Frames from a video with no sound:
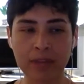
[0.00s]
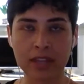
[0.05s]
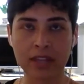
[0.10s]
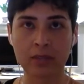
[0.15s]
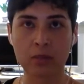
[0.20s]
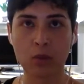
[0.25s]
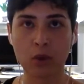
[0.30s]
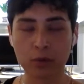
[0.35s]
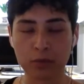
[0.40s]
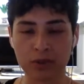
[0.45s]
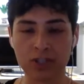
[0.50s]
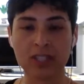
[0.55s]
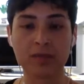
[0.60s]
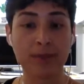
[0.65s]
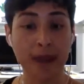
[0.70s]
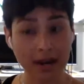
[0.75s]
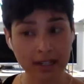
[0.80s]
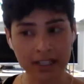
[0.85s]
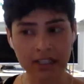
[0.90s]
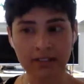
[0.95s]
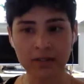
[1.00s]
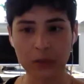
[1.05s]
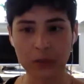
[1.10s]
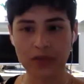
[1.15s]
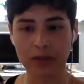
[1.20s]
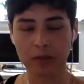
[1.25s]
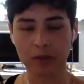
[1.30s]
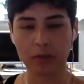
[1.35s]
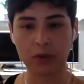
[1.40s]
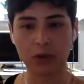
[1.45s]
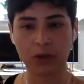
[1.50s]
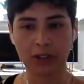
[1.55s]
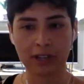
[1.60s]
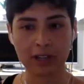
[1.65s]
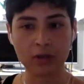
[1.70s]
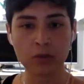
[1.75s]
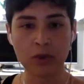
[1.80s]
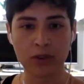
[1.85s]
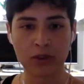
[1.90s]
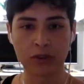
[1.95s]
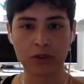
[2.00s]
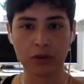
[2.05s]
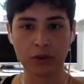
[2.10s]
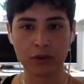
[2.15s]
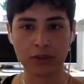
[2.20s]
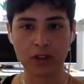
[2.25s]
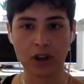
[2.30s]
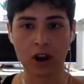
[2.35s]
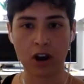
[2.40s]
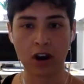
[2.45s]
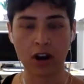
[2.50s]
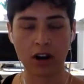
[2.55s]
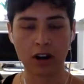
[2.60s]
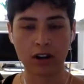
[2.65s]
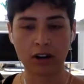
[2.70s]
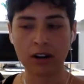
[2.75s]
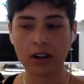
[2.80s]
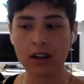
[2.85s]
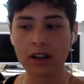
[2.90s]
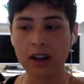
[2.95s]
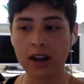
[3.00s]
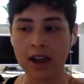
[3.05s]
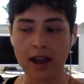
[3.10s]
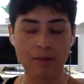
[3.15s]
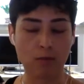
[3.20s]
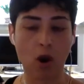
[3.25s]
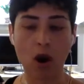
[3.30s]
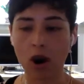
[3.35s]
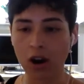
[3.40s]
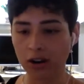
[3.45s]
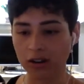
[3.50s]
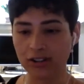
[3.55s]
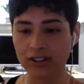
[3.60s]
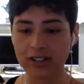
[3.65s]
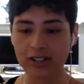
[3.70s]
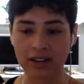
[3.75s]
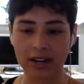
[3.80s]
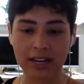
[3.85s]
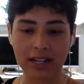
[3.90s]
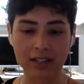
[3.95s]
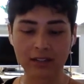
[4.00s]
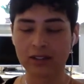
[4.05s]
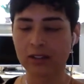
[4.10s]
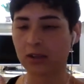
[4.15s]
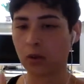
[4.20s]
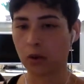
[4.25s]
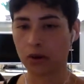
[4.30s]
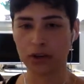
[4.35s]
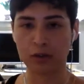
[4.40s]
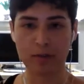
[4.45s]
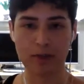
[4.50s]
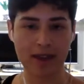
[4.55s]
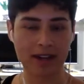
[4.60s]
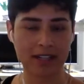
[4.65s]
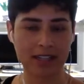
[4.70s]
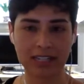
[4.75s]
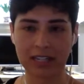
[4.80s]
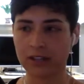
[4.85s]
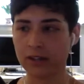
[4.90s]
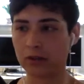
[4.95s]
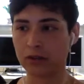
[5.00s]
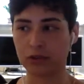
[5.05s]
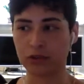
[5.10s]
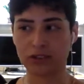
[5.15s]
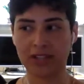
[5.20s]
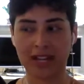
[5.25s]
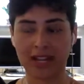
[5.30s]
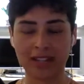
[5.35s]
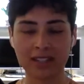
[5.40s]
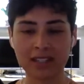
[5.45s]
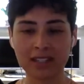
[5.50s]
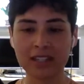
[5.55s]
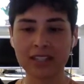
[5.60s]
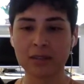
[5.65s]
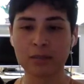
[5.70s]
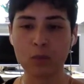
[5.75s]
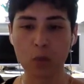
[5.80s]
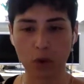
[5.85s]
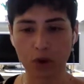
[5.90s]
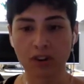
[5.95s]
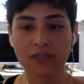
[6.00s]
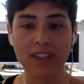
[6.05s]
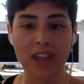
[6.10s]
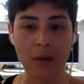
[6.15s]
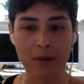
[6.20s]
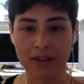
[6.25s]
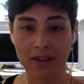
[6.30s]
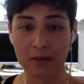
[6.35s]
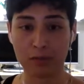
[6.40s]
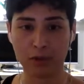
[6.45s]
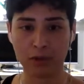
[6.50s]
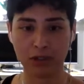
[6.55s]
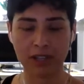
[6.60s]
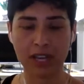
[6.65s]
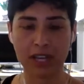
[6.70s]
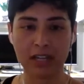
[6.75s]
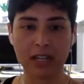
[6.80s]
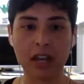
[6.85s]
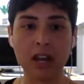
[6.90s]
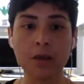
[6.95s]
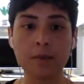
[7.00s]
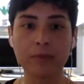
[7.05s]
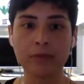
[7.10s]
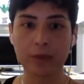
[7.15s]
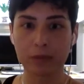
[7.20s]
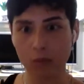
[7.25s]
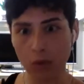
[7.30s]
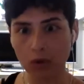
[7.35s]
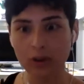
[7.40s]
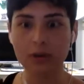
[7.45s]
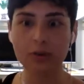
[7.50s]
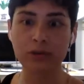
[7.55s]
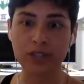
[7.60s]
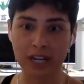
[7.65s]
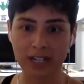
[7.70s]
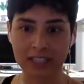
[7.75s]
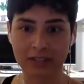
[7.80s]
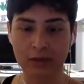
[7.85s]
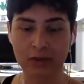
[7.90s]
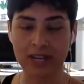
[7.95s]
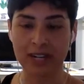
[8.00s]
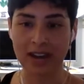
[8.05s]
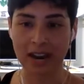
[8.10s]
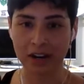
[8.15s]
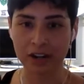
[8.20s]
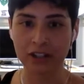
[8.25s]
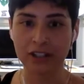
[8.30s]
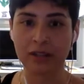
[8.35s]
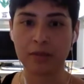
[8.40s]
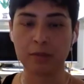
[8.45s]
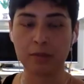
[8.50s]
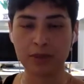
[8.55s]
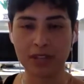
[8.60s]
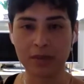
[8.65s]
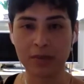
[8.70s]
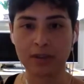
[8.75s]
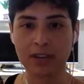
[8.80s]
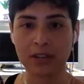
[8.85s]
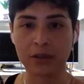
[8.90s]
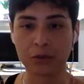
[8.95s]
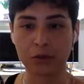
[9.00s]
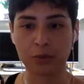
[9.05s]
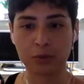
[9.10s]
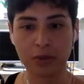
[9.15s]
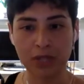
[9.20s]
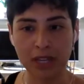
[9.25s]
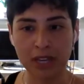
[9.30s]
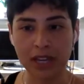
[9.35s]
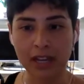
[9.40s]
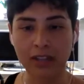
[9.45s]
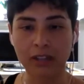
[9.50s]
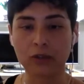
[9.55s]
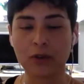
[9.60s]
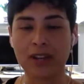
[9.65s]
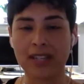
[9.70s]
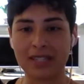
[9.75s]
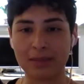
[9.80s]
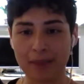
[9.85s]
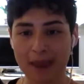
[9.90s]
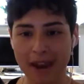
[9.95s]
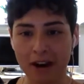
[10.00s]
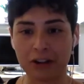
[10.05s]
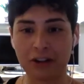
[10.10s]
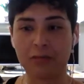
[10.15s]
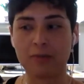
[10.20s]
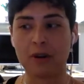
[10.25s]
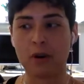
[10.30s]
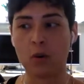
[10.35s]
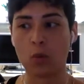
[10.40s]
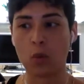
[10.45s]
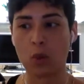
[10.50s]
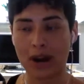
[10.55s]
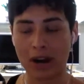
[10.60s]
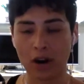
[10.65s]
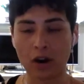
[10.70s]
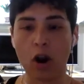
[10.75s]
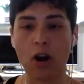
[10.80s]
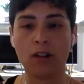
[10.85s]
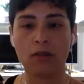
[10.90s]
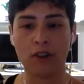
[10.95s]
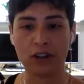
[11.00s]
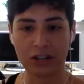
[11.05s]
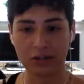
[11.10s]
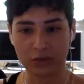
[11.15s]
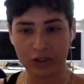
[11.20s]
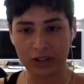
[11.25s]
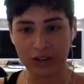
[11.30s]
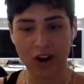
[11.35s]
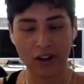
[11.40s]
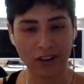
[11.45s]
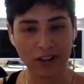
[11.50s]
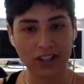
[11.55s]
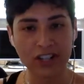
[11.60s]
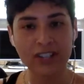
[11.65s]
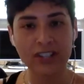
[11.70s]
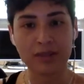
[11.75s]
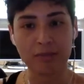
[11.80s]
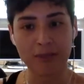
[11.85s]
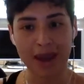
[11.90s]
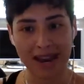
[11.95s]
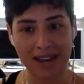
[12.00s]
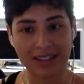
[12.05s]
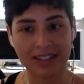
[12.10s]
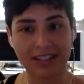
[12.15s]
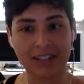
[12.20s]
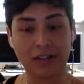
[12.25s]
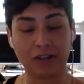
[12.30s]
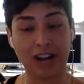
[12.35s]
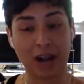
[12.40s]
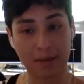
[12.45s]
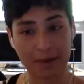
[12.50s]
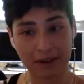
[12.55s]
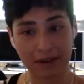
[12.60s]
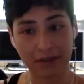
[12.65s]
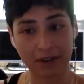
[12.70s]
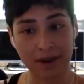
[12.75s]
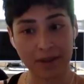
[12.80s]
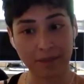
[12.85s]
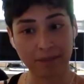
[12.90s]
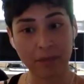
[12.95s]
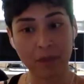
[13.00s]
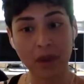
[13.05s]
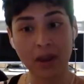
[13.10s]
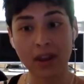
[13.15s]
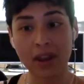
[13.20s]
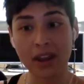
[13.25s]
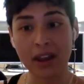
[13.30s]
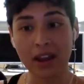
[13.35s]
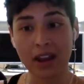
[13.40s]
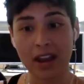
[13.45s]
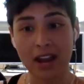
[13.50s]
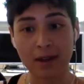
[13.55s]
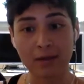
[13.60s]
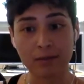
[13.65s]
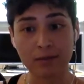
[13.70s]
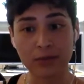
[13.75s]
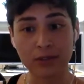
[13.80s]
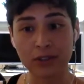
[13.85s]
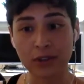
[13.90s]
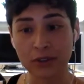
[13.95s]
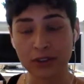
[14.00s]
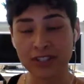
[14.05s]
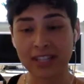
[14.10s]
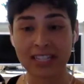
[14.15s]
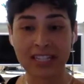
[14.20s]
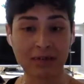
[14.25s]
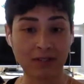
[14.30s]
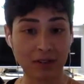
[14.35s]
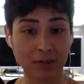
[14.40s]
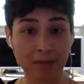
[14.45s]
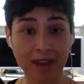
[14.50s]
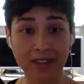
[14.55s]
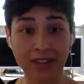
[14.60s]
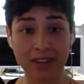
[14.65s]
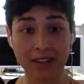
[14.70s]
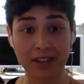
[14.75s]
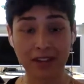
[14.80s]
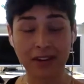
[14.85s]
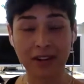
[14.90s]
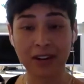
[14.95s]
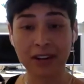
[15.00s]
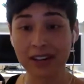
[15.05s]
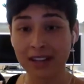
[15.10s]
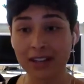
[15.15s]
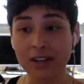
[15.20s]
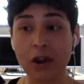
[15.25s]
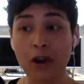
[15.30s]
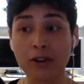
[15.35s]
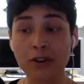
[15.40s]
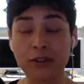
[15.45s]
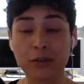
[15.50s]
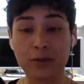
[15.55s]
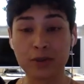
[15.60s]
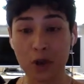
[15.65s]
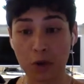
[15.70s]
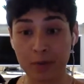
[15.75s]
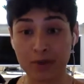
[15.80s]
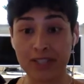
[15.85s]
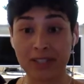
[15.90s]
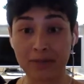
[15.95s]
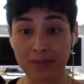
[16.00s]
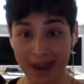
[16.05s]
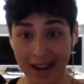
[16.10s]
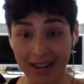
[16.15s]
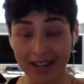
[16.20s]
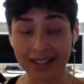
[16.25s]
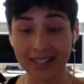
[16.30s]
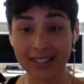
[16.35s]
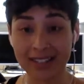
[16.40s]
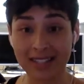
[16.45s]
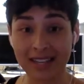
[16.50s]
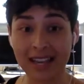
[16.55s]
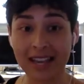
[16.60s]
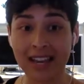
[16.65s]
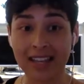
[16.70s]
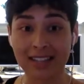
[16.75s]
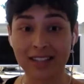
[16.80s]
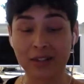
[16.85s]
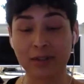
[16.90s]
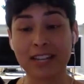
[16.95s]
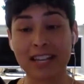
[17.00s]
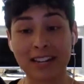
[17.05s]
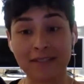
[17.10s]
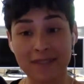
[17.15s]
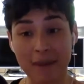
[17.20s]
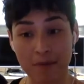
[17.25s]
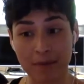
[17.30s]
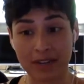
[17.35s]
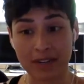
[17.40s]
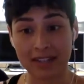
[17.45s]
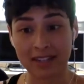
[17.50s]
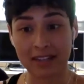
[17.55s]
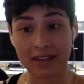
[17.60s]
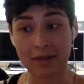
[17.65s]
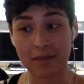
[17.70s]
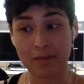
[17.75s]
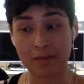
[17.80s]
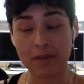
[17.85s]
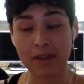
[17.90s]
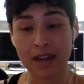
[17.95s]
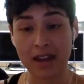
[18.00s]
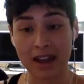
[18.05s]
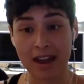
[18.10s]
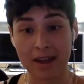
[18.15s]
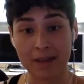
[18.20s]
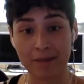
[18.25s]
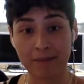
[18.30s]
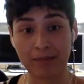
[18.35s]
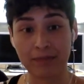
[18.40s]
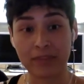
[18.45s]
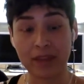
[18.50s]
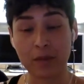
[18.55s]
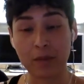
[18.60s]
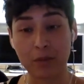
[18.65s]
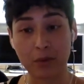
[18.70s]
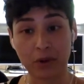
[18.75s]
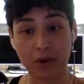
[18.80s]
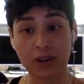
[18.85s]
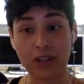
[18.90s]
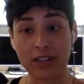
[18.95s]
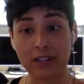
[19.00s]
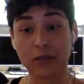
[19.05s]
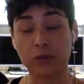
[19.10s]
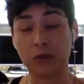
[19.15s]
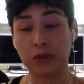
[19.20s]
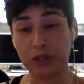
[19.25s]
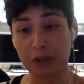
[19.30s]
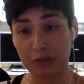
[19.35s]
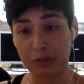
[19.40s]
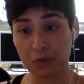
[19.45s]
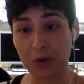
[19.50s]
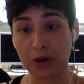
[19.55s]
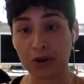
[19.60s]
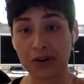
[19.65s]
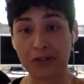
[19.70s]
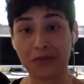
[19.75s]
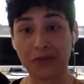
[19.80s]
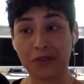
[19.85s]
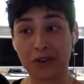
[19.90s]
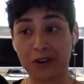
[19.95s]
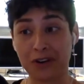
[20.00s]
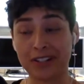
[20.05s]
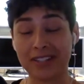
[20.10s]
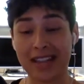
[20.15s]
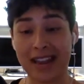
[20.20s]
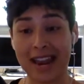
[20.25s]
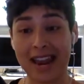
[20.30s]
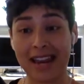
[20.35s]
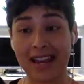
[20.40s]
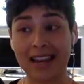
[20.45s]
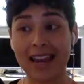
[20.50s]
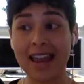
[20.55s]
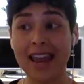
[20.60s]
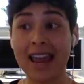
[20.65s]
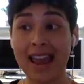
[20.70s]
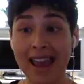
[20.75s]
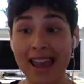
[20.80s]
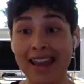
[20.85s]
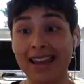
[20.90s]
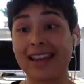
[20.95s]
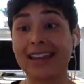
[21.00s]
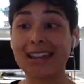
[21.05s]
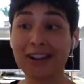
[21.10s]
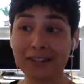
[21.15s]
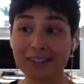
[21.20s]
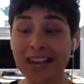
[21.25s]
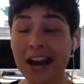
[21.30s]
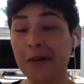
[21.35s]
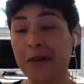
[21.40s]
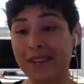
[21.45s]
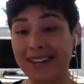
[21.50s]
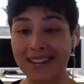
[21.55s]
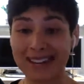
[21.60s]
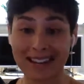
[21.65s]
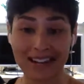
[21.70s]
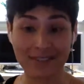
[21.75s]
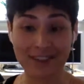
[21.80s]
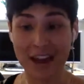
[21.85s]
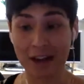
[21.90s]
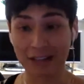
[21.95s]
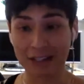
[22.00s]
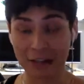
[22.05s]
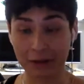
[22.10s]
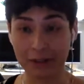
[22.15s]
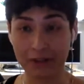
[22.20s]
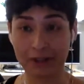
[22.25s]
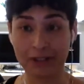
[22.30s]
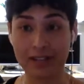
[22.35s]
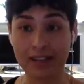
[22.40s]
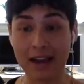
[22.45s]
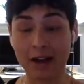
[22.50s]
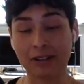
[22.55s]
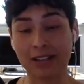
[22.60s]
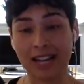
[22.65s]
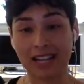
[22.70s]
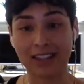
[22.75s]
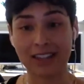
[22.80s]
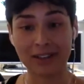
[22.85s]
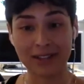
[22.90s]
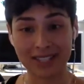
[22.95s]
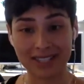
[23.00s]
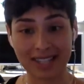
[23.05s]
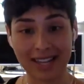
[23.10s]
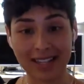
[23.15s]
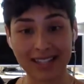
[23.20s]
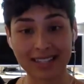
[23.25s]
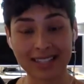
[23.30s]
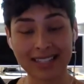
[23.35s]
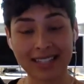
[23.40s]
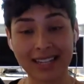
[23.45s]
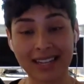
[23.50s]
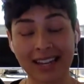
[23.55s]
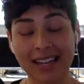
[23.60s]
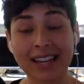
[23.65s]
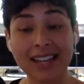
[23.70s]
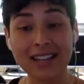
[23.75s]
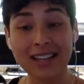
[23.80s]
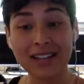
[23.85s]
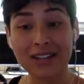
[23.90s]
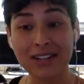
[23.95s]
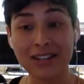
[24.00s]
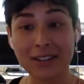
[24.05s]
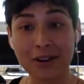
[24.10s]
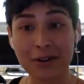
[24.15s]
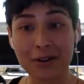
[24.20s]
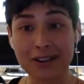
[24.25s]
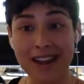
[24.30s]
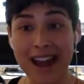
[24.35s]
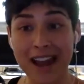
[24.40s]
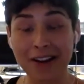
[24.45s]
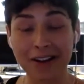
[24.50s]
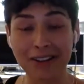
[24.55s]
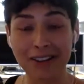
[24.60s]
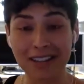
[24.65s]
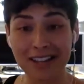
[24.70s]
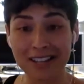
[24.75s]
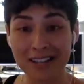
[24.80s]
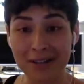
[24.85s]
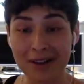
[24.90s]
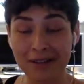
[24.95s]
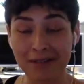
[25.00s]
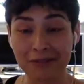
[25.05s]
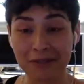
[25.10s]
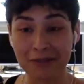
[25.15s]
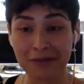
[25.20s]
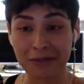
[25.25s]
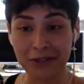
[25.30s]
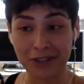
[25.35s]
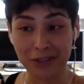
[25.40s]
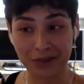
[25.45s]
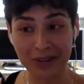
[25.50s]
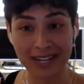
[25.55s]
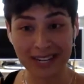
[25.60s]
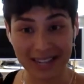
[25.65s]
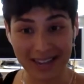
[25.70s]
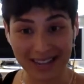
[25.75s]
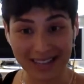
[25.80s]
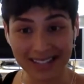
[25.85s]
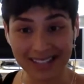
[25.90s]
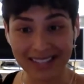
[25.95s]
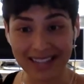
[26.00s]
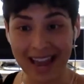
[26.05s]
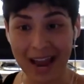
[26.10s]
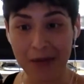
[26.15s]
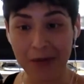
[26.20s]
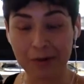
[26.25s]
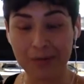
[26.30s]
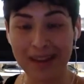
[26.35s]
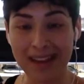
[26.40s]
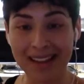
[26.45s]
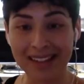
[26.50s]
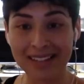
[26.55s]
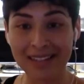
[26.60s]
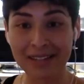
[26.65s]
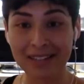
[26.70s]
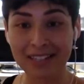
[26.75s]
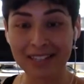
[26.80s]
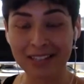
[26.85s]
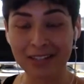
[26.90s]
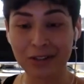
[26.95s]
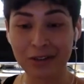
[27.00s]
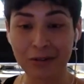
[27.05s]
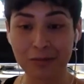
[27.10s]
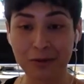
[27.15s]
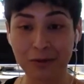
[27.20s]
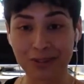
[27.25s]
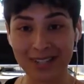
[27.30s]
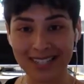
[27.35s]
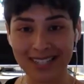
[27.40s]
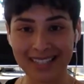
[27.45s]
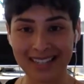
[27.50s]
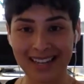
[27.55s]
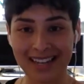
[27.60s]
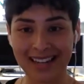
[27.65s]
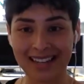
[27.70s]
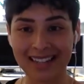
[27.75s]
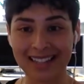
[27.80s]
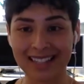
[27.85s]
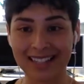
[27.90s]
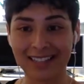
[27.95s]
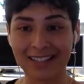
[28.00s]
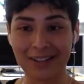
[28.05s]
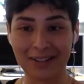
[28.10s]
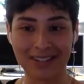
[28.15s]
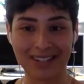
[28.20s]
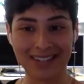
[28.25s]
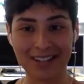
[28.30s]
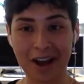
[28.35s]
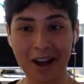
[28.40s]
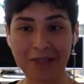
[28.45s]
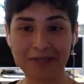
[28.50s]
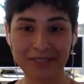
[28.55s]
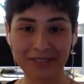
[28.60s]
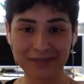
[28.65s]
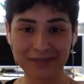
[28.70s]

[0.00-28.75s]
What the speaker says: and the more perspectives we can pull in, whether those are hard science or humanities or social sciences, the more of that we can pull in, the more objective we can actually be, because we're being transparent about where all of our different knowledges and biases are coming from. So the scientific method can also be open to bias. And so Data Feminism, that book is really important for saying, hey, here's how we can kind of outline those things. So now, thank you everyone for joining us. I will pass it to Marisa to close us off.